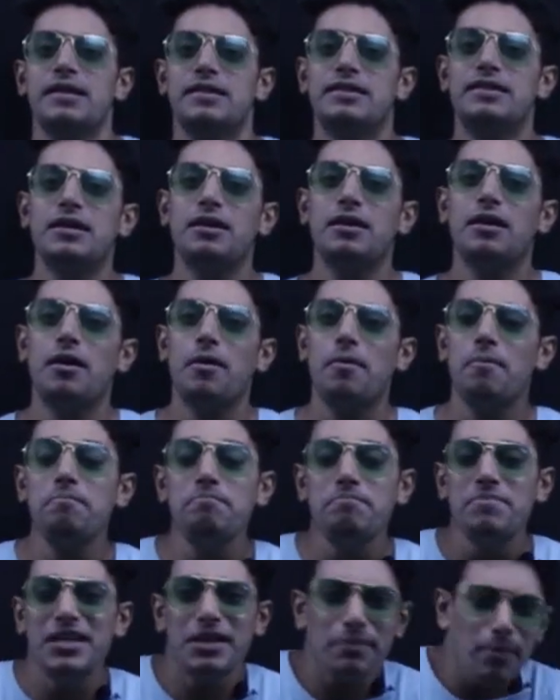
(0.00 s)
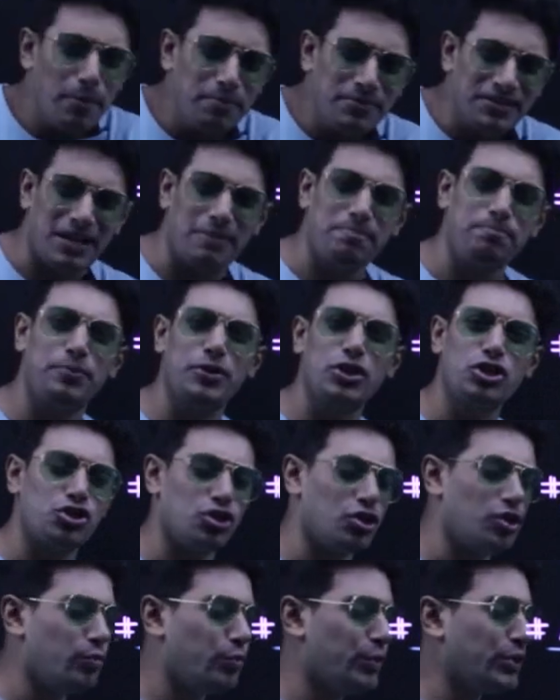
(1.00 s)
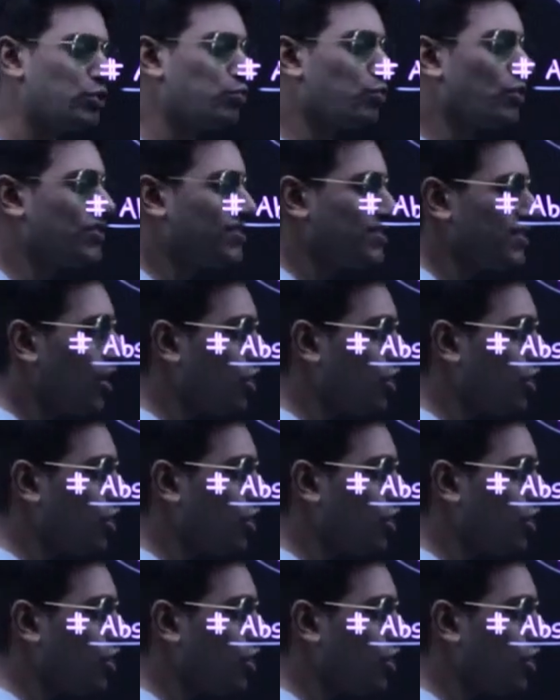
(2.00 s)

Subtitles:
the minimum temperature which was